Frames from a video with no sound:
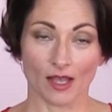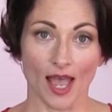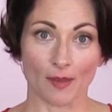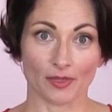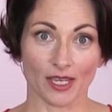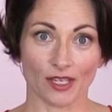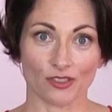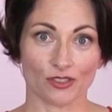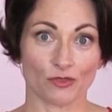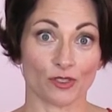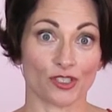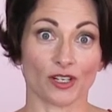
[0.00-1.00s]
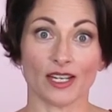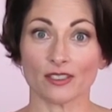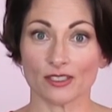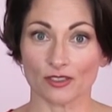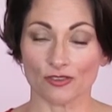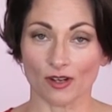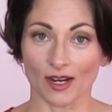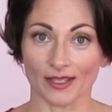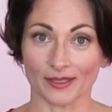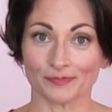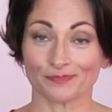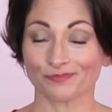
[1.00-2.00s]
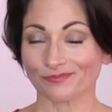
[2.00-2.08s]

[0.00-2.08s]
applications, which are instant drying,